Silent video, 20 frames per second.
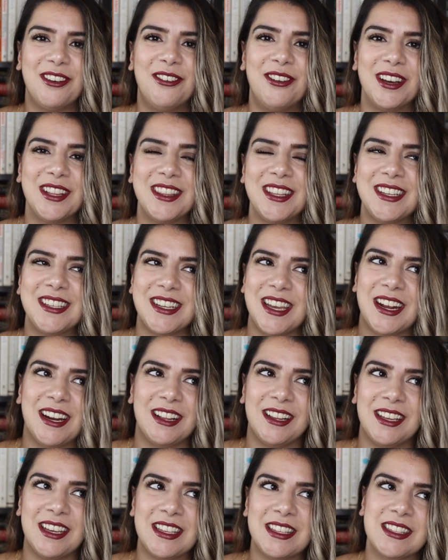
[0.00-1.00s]
what the
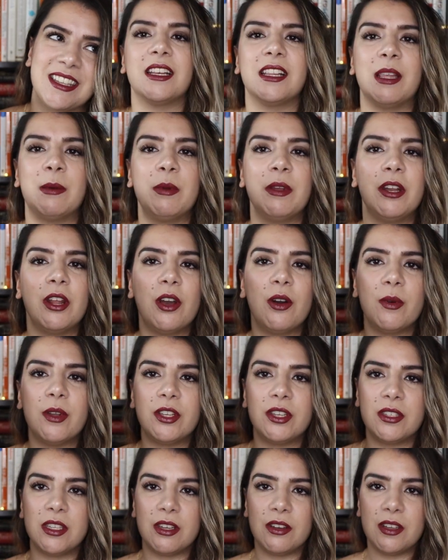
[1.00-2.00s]
title is. But let me know
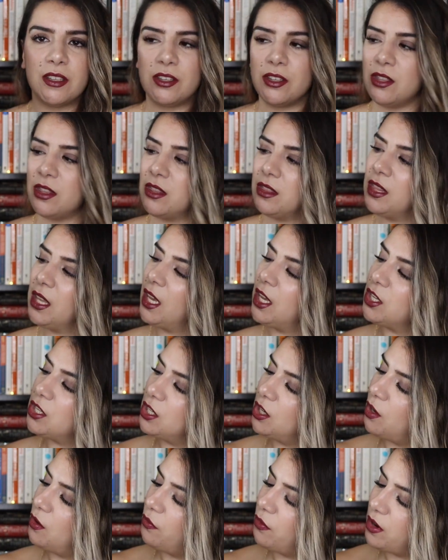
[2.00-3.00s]
which series you think I
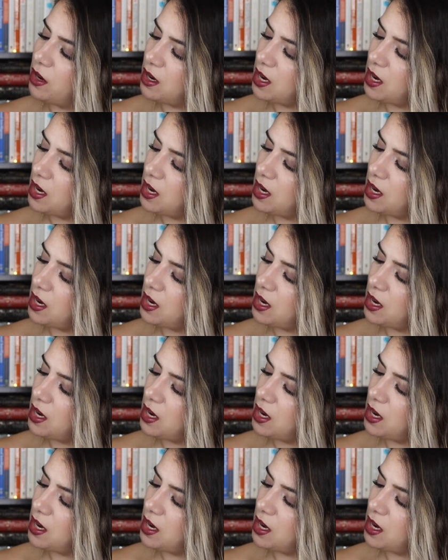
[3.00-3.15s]
should go for